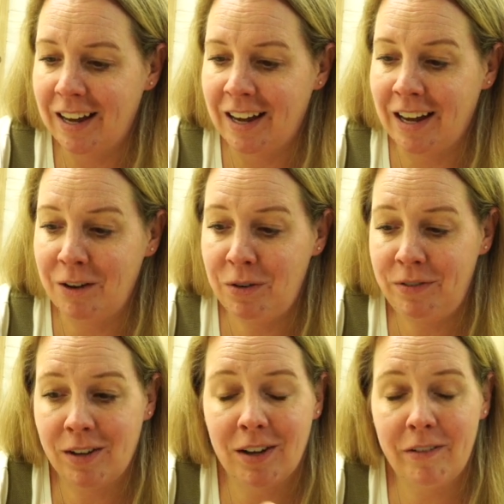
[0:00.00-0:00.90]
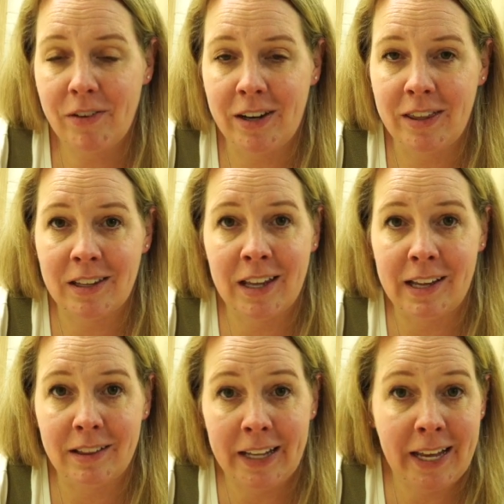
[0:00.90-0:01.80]
I would feel confident that
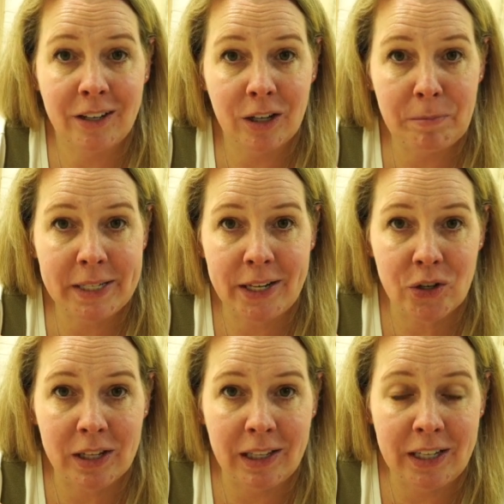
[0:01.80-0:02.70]
that lead could potentially